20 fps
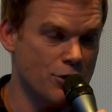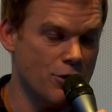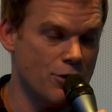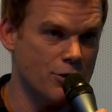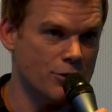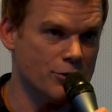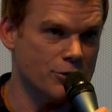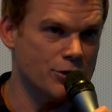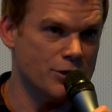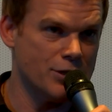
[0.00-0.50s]

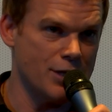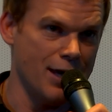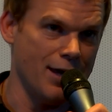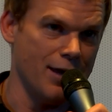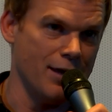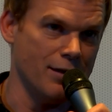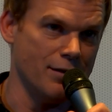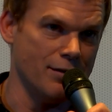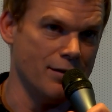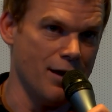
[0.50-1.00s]
songs,
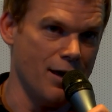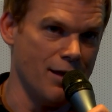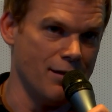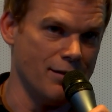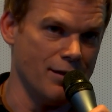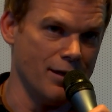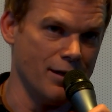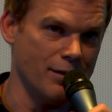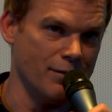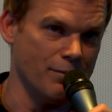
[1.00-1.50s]
and I
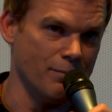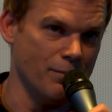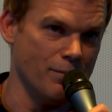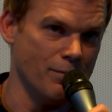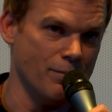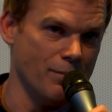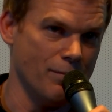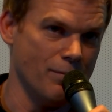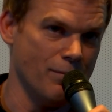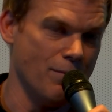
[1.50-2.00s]
think
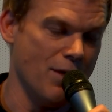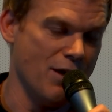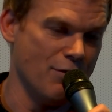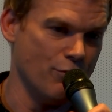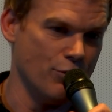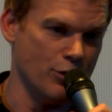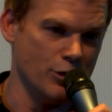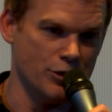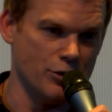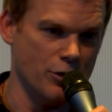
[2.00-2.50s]
my
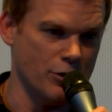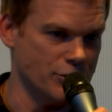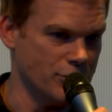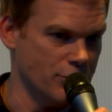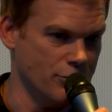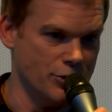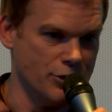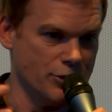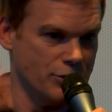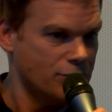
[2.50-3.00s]
voice
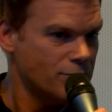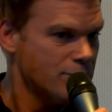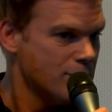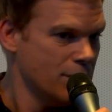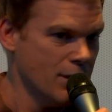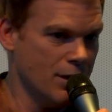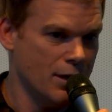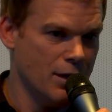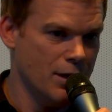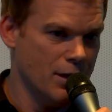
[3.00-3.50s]
also just
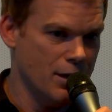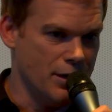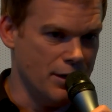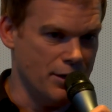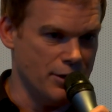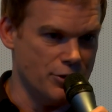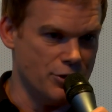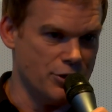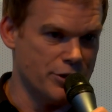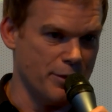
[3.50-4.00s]

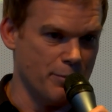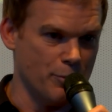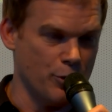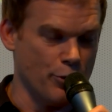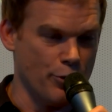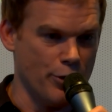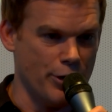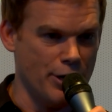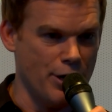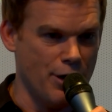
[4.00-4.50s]
is
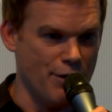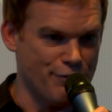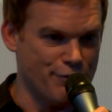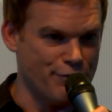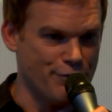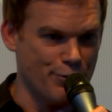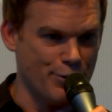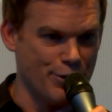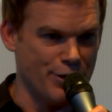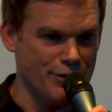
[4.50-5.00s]
similar enough
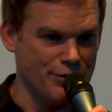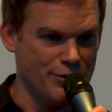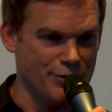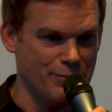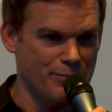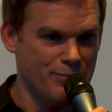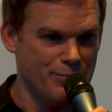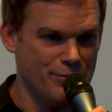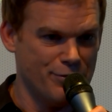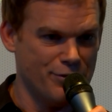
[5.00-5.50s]
for
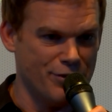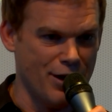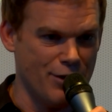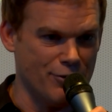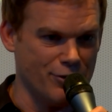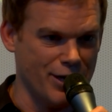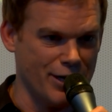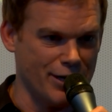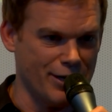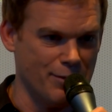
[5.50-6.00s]
it to
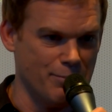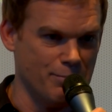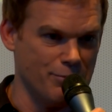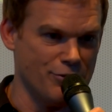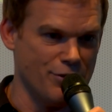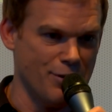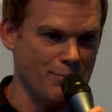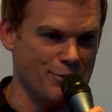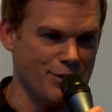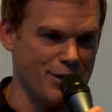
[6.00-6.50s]
sound like him
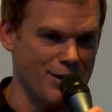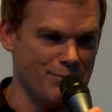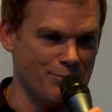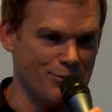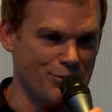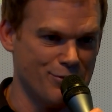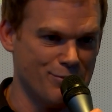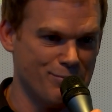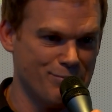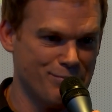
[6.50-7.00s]

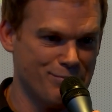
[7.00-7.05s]
sometimes.